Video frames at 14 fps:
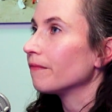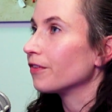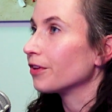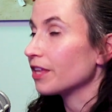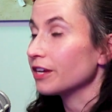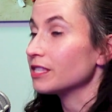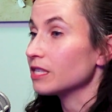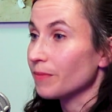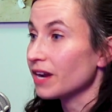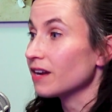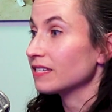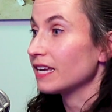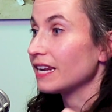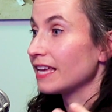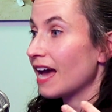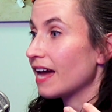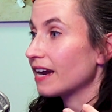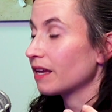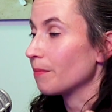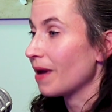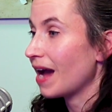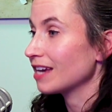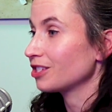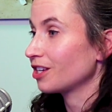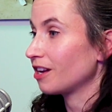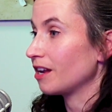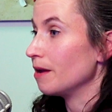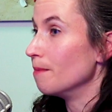for the Good Samaritan, he had
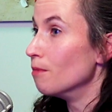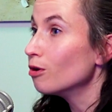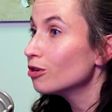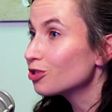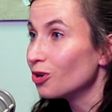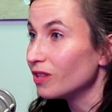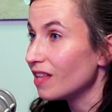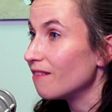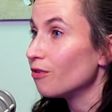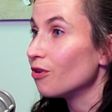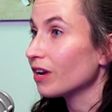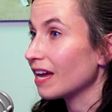compassion on an emotional level,